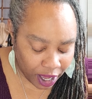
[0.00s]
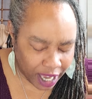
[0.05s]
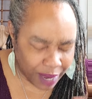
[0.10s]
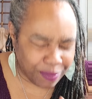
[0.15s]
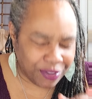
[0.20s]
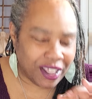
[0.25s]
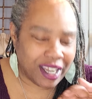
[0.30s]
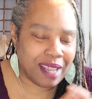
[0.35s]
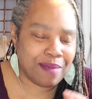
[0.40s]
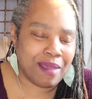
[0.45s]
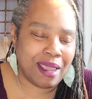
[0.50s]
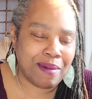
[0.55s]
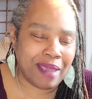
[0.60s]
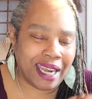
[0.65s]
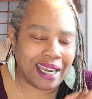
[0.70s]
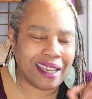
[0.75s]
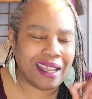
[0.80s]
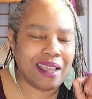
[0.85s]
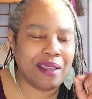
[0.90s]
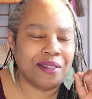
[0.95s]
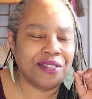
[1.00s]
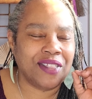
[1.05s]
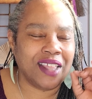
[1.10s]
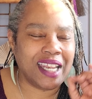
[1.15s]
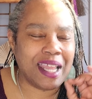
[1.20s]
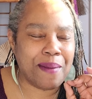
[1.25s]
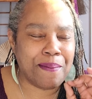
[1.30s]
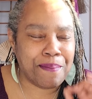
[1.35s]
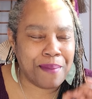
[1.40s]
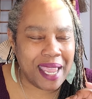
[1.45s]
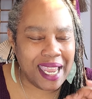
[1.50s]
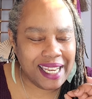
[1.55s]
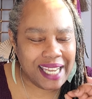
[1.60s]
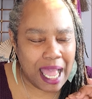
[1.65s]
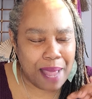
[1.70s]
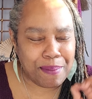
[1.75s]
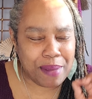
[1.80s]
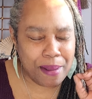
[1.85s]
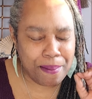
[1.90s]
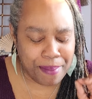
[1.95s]
Then it may
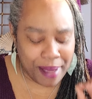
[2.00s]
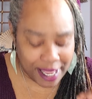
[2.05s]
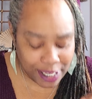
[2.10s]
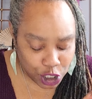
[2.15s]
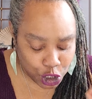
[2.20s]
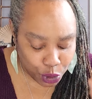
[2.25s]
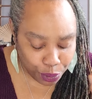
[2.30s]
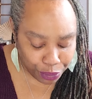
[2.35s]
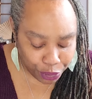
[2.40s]
not be best to